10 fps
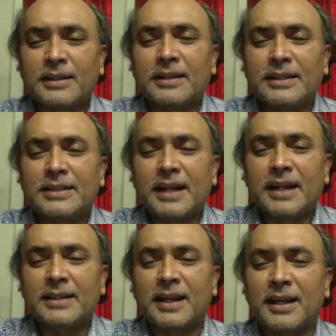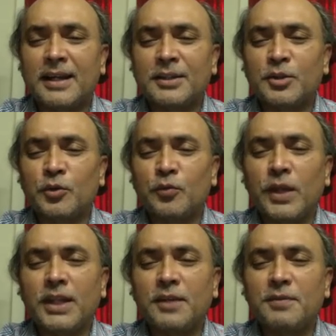These are the
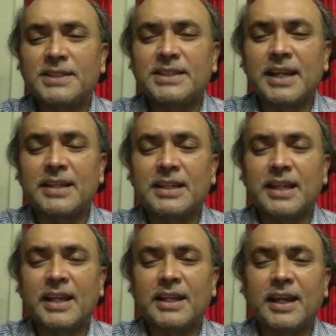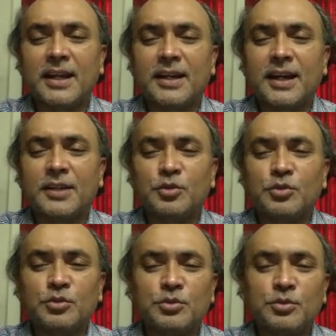very fascinating area to
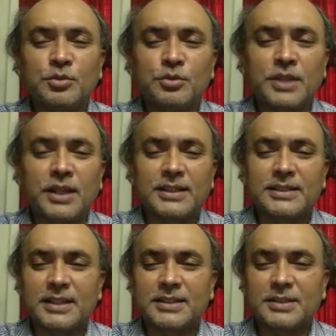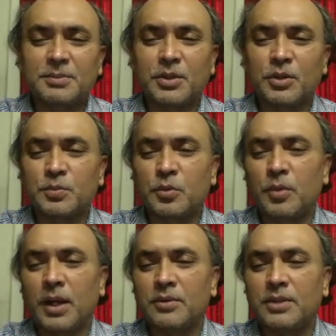do the research, because
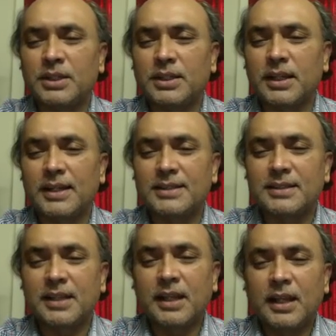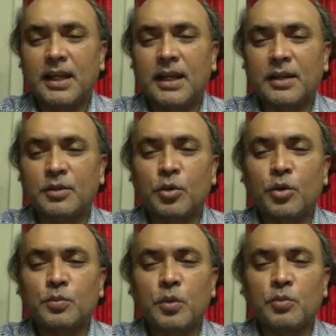probiotic has
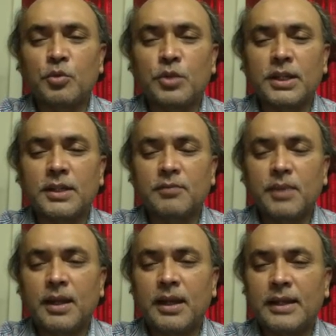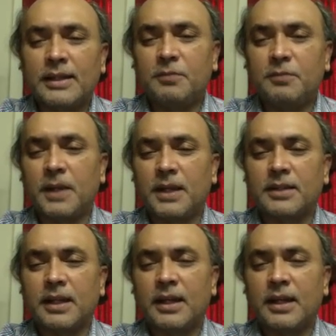growth promoting effect